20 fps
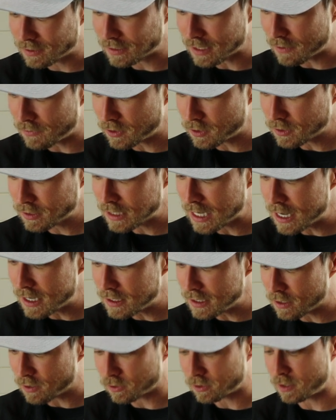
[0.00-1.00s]
seven or
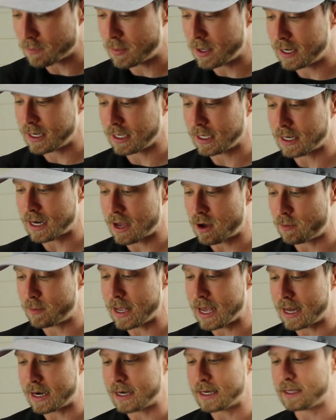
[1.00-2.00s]
ten years, depending on how
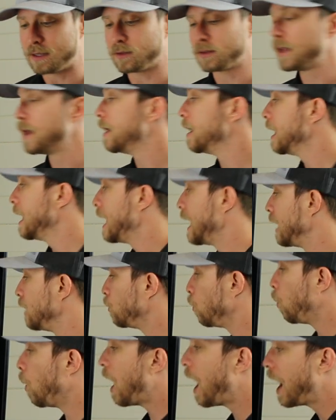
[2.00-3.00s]
bad it is.
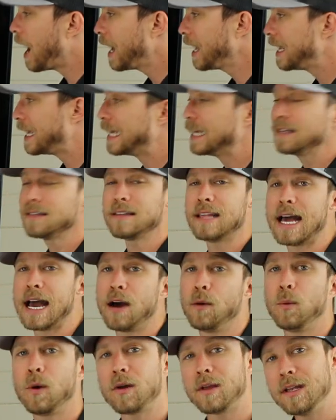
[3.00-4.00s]
And why is
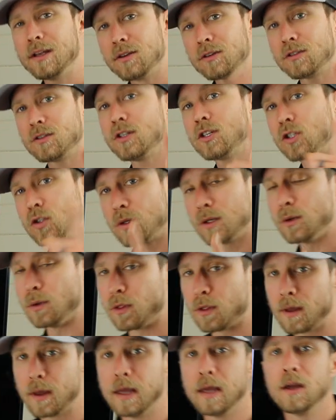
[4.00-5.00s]
that? Well, here's the
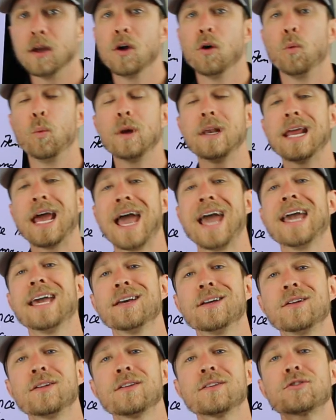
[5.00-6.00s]
truth. When
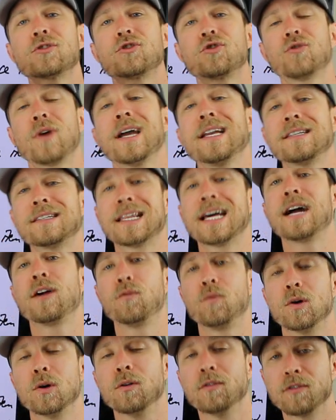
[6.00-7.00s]
hail strikes that
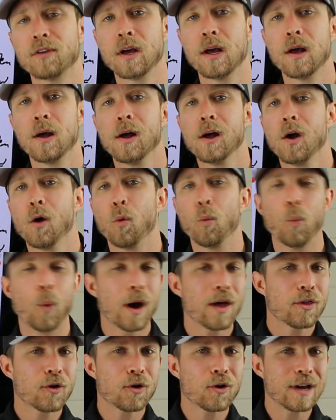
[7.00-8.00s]
roof,
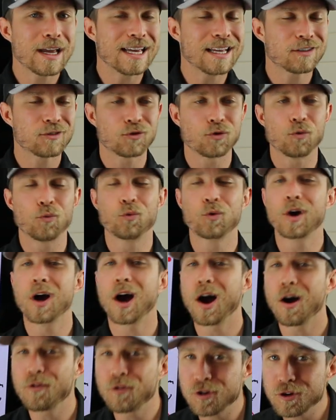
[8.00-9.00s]
whether it's
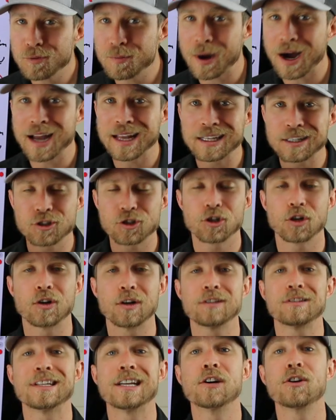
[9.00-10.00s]
covered by
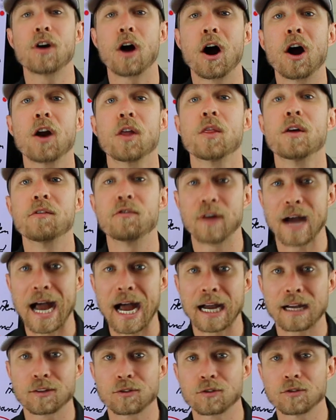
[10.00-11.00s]
insurance, here are the
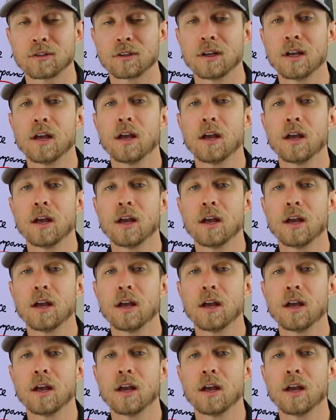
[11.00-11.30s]
facts.